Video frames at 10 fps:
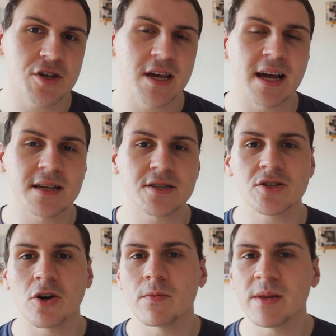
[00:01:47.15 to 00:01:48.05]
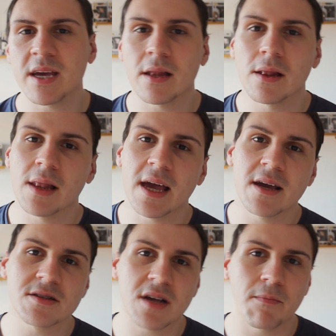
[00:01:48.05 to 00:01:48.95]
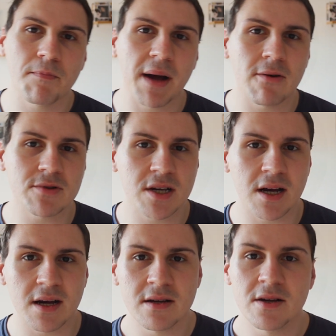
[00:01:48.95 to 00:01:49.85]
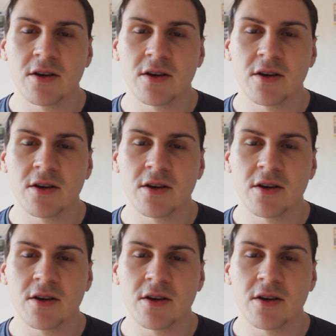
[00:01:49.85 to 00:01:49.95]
She has so many layers about her.